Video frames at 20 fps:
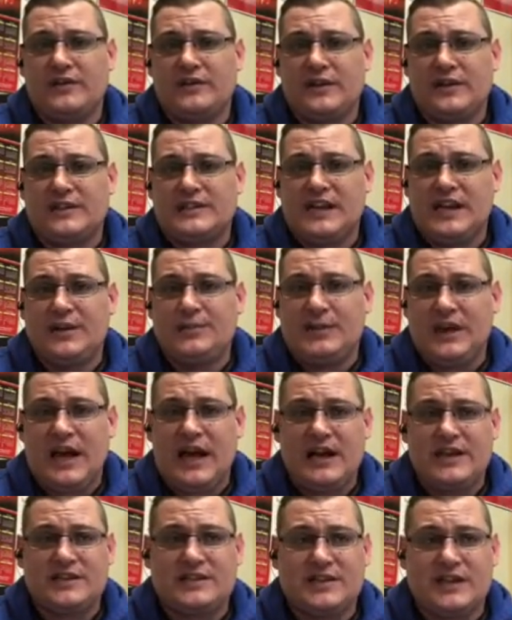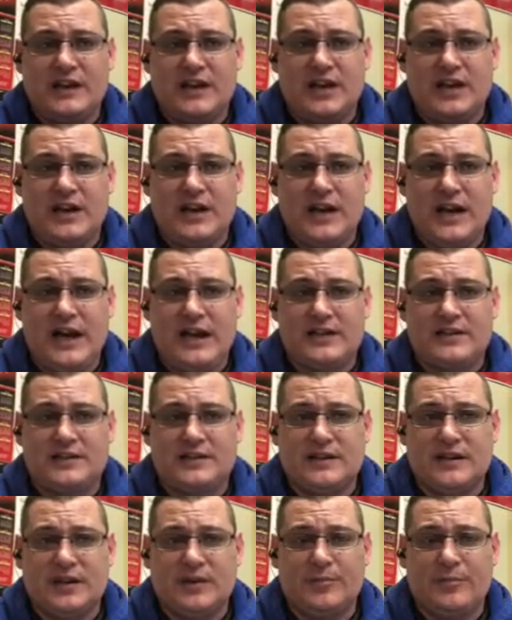the team guys there
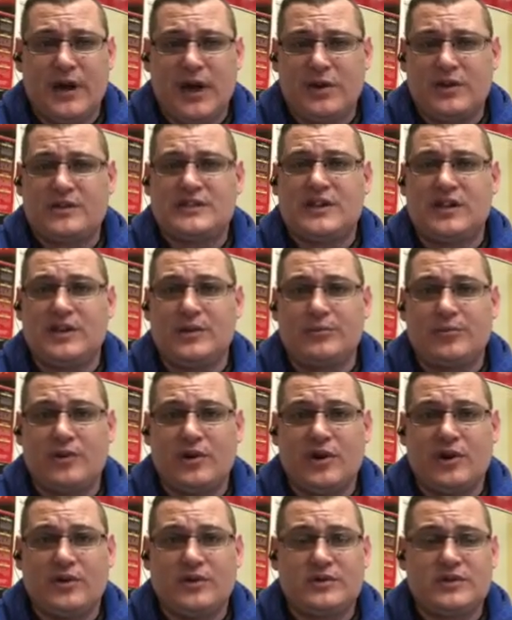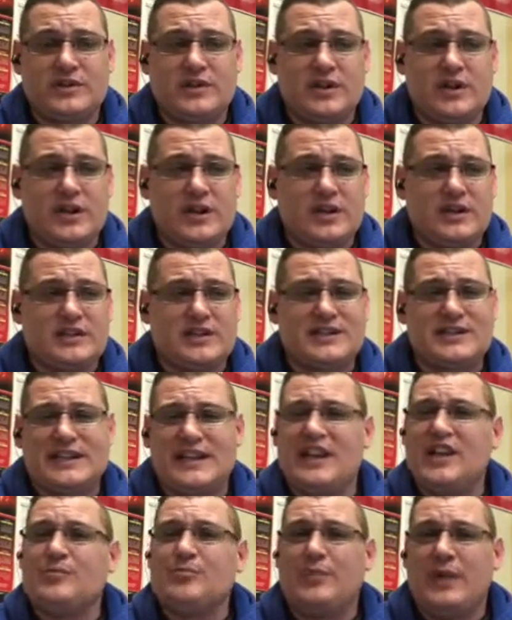at Power Selling Pros, just to
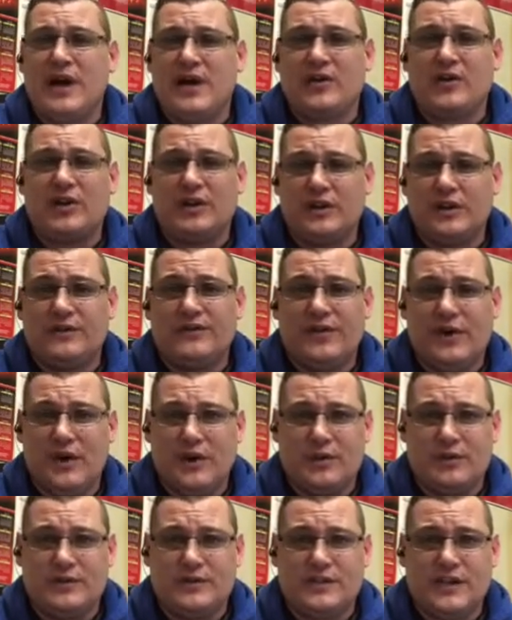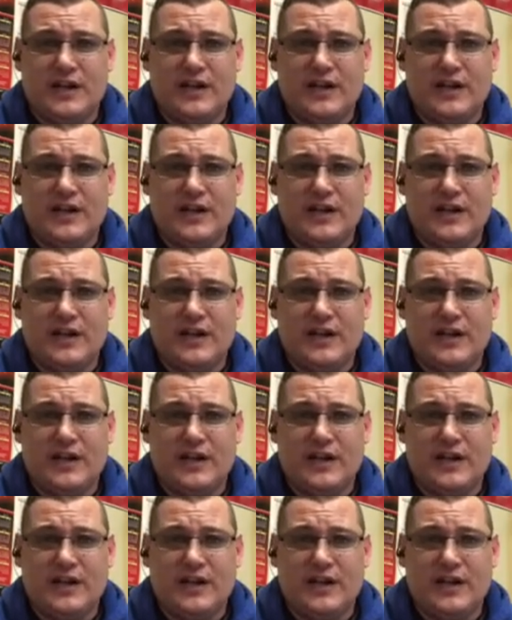get better on the phones.